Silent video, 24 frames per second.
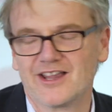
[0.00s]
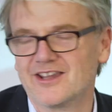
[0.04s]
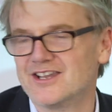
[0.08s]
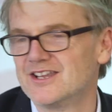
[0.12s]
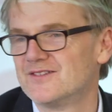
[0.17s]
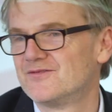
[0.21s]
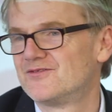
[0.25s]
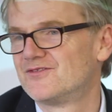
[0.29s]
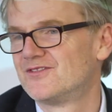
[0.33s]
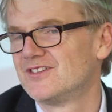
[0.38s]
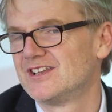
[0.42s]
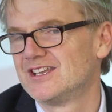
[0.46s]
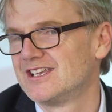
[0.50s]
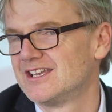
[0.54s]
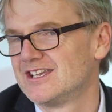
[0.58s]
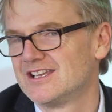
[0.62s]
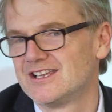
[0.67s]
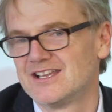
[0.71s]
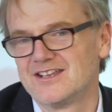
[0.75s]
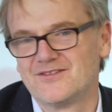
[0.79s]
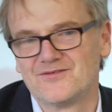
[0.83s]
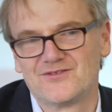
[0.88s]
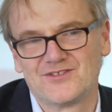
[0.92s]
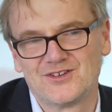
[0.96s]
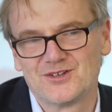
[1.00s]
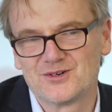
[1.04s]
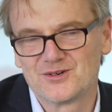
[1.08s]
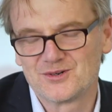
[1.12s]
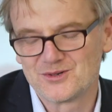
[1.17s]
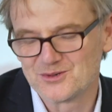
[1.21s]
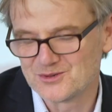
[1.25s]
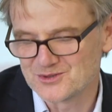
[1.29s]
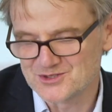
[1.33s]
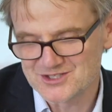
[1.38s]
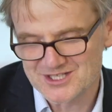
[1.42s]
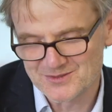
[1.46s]
And if
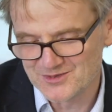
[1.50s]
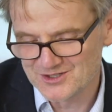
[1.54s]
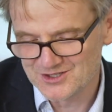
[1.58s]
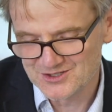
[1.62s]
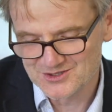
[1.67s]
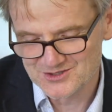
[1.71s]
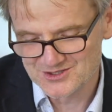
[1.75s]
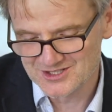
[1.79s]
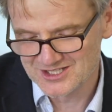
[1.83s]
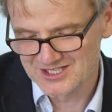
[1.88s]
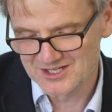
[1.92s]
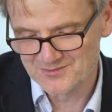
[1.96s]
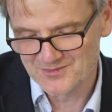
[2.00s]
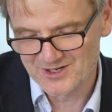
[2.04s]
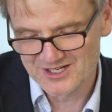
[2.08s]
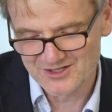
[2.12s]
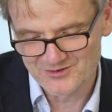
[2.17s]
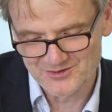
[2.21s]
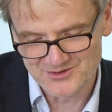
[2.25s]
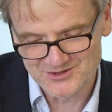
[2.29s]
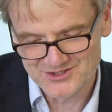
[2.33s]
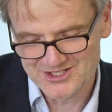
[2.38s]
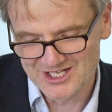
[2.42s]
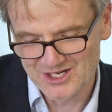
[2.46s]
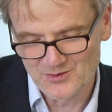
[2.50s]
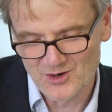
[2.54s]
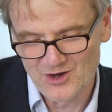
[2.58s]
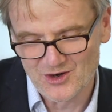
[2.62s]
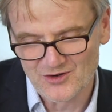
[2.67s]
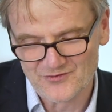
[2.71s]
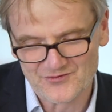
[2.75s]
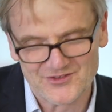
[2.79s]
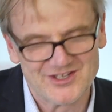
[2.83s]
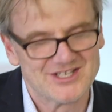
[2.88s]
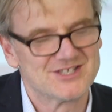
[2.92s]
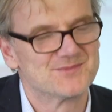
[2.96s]
you're someone who's in the middle also
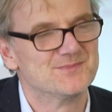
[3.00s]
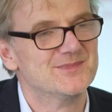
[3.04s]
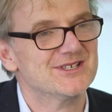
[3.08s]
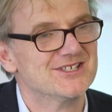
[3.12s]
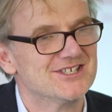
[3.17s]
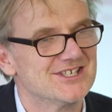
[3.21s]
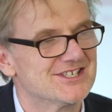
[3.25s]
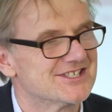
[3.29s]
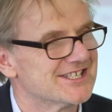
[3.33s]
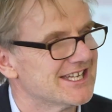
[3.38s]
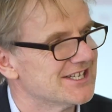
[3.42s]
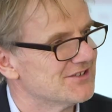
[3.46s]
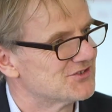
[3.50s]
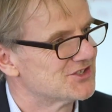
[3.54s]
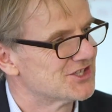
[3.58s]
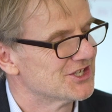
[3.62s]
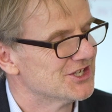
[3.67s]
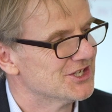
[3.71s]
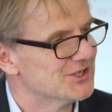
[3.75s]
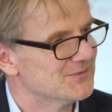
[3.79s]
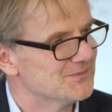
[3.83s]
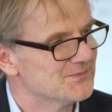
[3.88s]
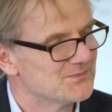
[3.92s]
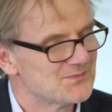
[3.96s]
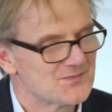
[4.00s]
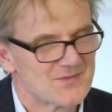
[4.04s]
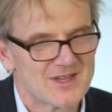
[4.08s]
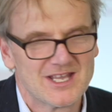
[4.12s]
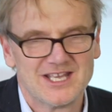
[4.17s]
of this busy state of term,